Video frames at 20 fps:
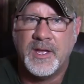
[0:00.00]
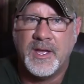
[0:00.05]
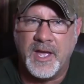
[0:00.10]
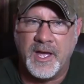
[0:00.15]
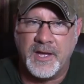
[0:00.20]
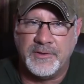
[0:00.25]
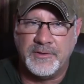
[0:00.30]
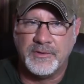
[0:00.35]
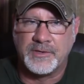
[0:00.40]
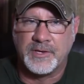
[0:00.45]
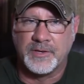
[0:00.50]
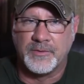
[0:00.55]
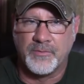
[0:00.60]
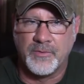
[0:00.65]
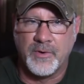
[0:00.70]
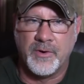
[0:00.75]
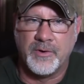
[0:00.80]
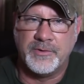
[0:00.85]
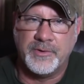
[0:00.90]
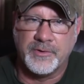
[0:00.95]
and you can
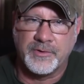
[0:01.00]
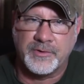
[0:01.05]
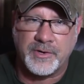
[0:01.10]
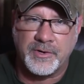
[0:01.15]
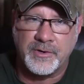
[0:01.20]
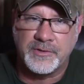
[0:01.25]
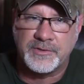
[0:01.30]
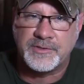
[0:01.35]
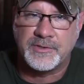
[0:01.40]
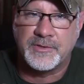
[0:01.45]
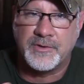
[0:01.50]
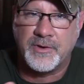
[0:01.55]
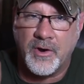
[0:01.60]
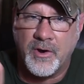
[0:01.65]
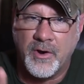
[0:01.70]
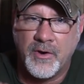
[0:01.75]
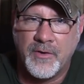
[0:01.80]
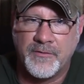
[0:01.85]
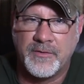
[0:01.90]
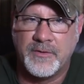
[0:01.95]
roll your cursor
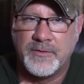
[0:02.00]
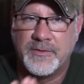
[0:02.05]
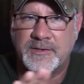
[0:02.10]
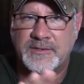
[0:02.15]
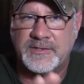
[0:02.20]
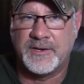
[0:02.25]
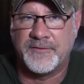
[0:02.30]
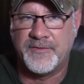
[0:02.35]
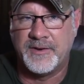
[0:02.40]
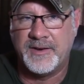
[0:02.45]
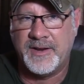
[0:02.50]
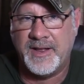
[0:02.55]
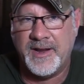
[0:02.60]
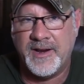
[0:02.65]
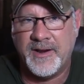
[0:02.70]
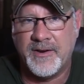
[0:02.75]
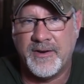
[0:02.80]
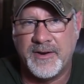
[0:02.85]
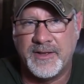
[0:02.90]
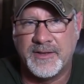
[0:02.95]
over the different
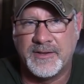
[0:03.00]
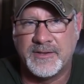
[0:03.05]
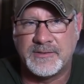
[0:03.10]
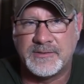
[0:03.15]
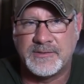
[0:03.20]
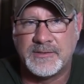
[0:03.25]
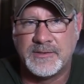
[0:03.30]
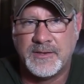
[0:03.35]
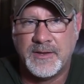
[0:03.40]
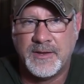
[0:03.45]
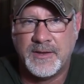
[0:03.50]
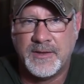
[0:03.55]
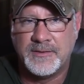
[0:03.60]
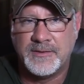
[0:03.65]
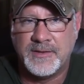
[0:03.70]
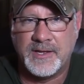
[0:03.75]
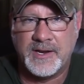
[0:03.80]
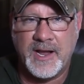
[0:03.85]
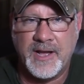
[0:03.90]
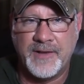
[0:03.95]
areas
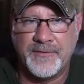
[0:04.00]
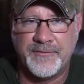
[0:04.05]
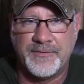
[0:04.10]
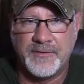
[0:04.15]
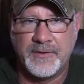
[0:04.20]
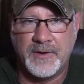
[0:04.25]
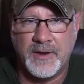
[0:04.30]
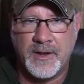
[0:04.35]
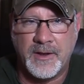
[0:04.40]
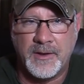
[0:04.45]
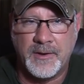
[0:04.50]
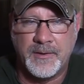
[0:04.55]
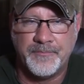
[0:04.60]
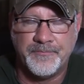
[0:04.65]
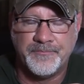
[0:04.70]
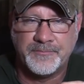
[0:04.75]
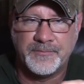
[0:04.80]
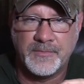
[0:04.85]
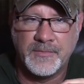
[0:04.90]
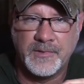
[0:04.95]
that
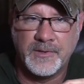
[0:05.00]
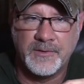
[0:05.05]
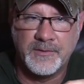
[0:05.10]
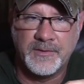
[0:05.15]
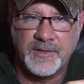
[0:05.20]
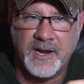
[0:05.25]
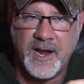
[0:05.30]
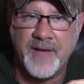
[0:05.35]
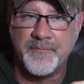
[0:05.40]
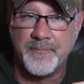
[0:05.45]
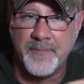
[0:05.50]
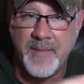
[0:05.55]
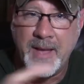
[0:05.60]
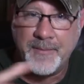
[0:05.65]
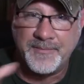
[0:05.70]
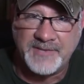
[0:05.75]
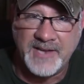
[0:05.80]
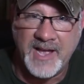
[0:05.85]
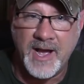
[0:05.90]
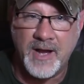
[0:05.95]
I've
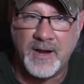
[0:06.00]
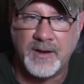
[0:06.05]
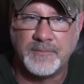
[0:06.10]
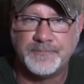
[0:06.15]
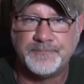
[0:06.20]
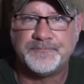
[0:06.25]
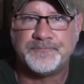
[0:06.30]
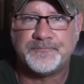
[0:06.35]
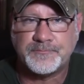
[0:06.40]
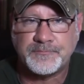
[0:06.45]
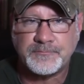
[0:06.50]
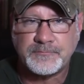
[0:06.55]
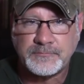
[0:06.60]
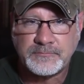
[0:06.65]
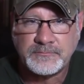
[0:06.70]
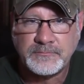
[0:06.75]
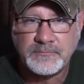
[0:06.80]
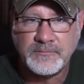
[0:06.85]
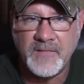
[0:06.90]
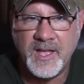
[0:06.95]
mapped out,
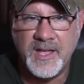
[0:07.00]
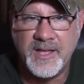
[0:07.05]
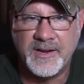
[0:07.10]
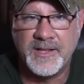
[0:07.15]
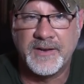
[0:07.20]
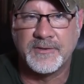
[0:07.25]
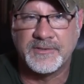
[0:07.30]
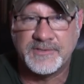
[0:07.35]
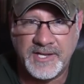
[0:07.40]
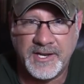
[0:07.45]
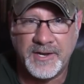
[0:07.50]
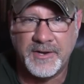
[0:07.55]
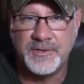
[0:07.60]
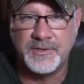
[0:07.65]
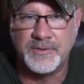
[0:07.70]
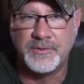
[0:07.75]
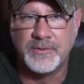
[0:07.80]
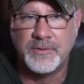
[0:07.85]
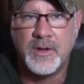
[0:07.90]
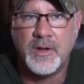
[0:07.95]
and it'll tell
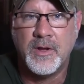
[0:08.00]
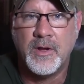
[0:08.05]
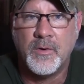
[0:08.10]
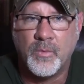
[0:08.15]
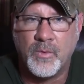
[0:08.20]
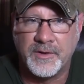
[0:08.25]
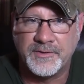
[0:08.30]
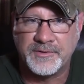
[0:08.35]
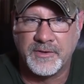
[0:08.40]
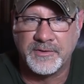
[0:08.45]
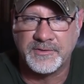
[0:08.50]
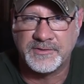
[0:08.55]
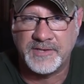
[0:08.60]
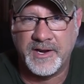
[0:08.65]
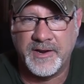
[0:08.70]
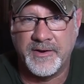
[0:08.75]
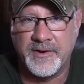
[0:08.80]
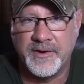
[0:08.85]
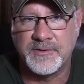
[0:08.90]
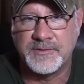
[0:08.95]
you what those
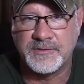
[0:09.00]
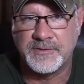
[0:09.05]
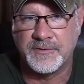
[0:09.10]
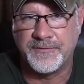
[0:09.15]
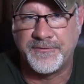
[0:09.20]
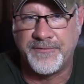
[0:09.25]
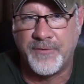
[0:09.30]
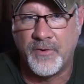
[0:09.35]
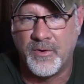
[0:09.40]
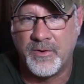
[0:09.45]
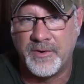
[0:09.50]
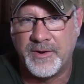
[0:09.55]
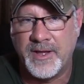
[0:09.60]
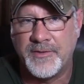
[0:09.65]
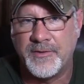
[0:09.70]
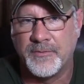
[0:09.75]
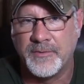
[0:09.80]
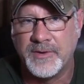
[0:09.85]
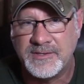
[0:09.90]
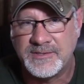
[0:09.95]
areas are for.
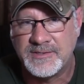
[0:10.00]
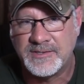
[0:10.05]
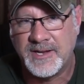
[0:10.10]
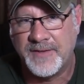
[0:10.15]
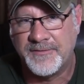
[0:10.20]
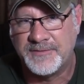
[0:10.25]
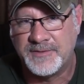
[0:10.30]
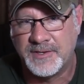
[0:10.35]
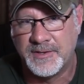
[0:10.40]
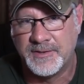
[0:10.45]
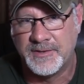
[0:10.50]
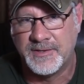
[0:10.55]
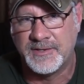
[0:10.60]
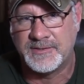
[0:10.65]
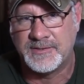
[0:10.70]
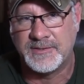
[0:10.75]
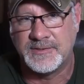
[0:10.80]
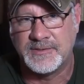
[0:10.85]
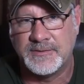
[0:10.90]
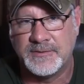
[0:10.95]
Now, the reason I've done
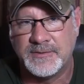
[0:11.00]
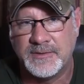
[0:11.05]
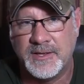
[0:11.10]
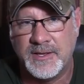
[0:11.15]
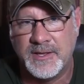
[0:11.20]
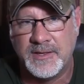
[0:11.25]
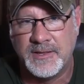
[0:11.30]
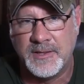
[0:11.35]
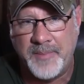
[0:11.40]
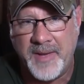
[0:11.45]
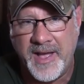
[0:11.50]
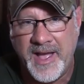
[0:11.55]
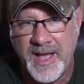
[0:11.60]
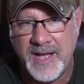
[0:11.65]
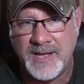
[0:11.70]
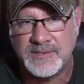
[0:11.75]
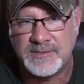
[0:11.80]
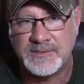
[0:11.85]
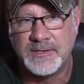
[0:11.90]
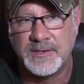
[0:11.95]
this is, in the
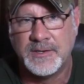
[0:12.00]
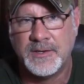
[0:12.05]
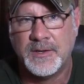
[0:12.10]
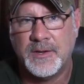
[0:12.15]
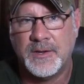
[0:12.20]
past,